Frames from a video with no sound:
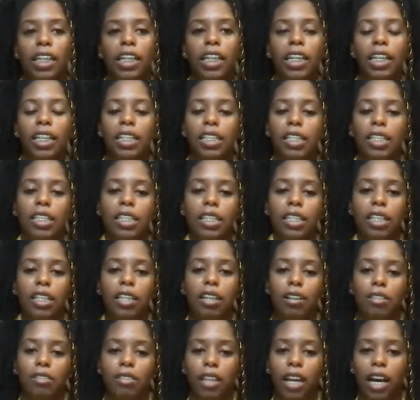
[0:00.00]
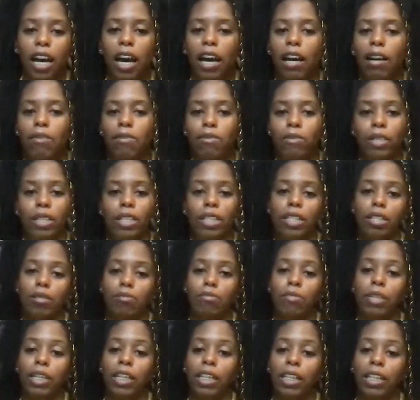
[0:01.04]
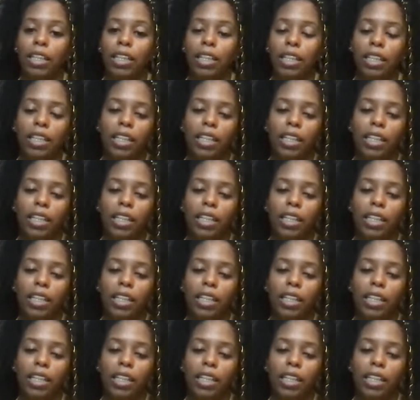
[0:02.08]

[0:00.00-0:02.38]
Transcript: is to go live once a month.